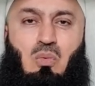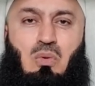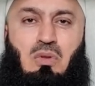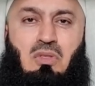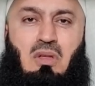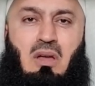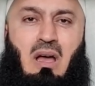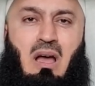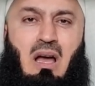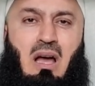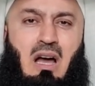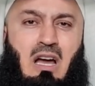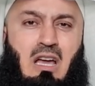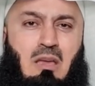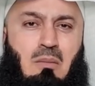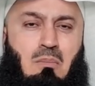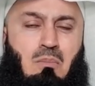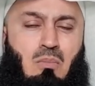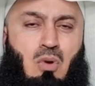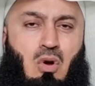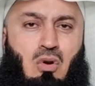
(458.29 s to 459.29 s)
with
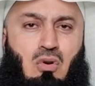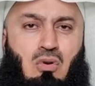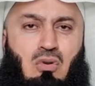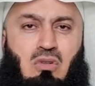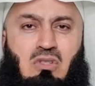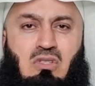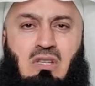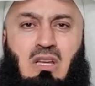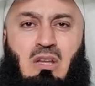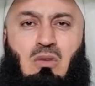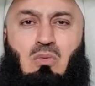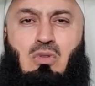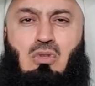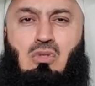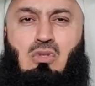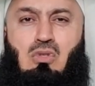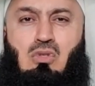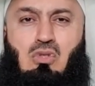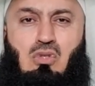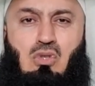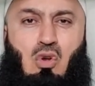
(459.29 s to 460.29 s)
high morals, and with
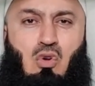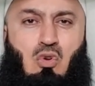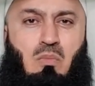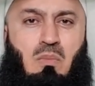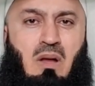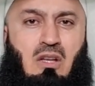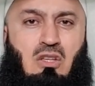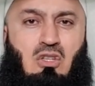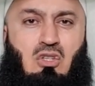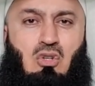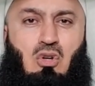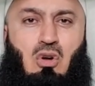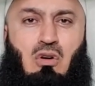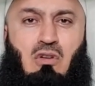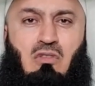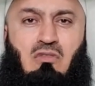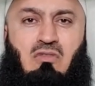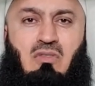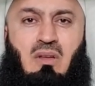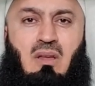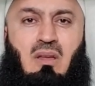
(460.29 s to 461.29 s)
so much
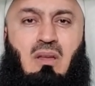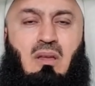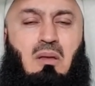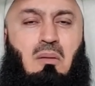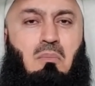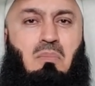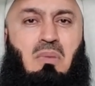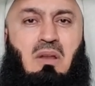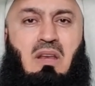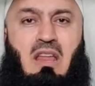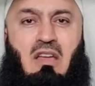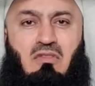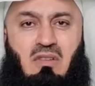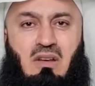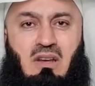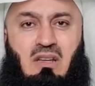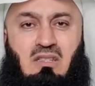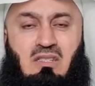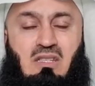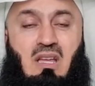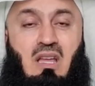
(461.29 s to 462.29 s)
of
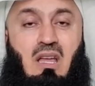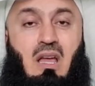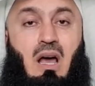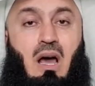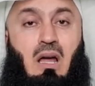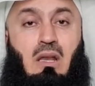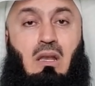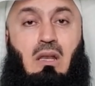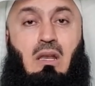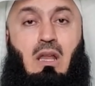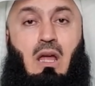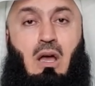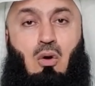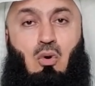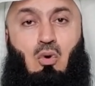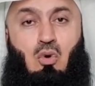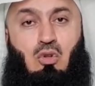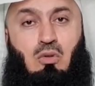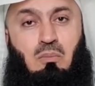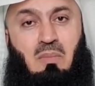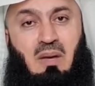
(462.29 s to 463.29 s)
benevolence.
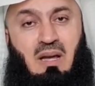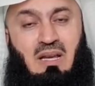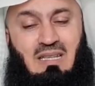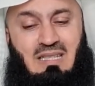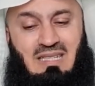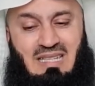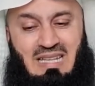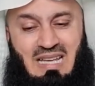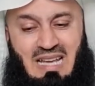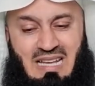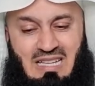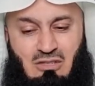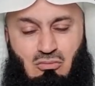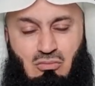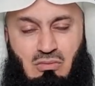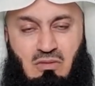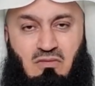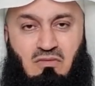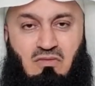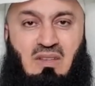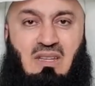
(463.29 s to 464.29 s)
Allah Almighty has
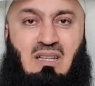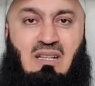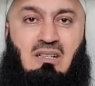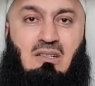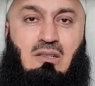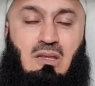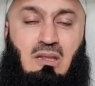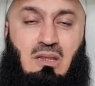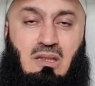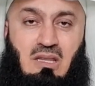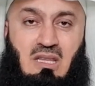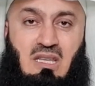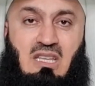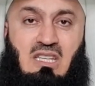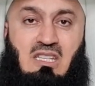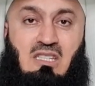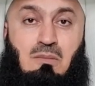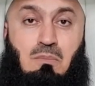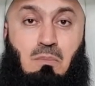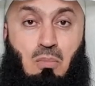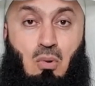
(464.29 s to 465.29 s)
revealed
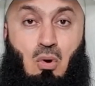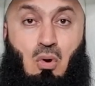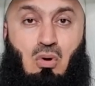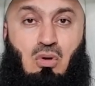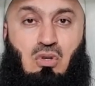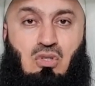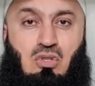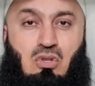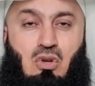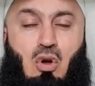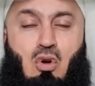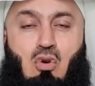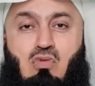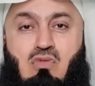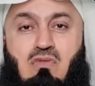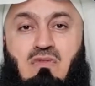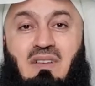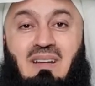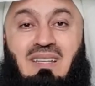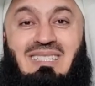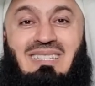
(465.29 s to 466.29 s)
these books
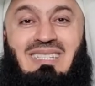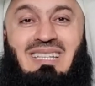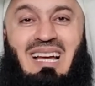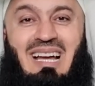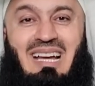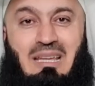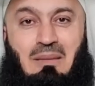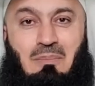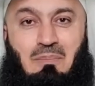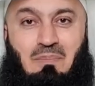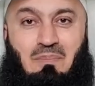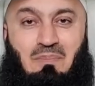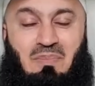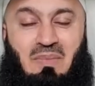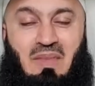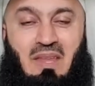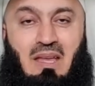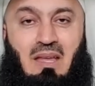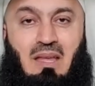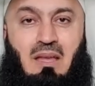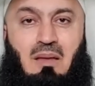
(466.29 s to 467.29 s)
over time.
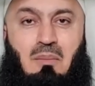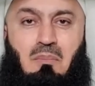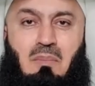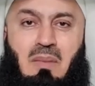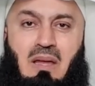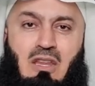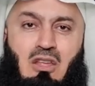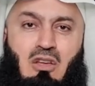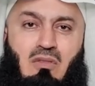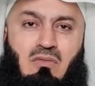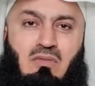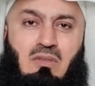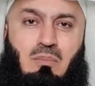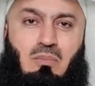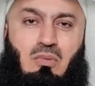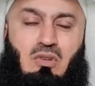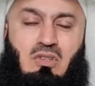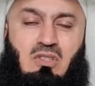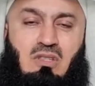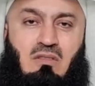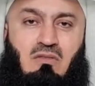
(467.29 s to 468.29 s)
Many of the
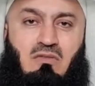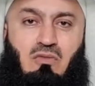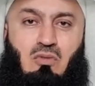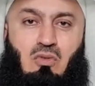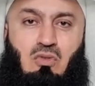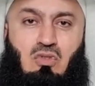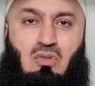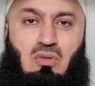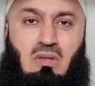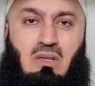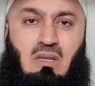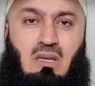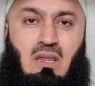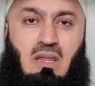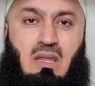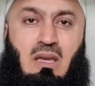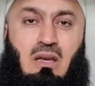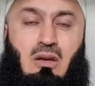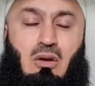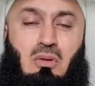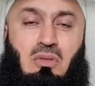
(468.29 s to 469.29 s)
books, unfortunately,
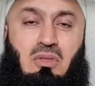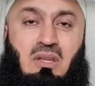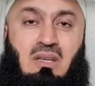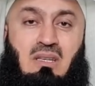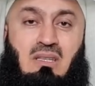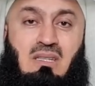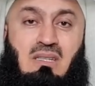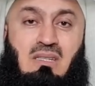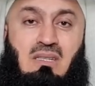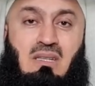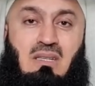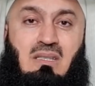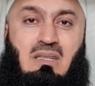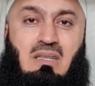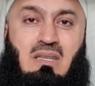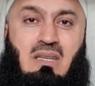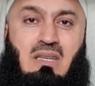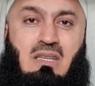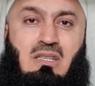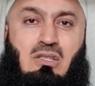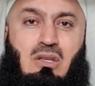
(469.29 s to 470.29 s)
their
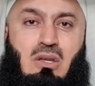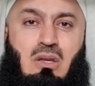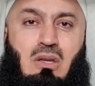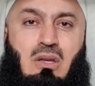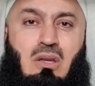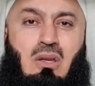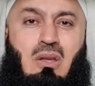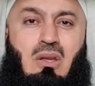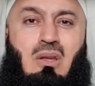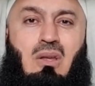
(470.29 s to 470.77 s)
authenticity is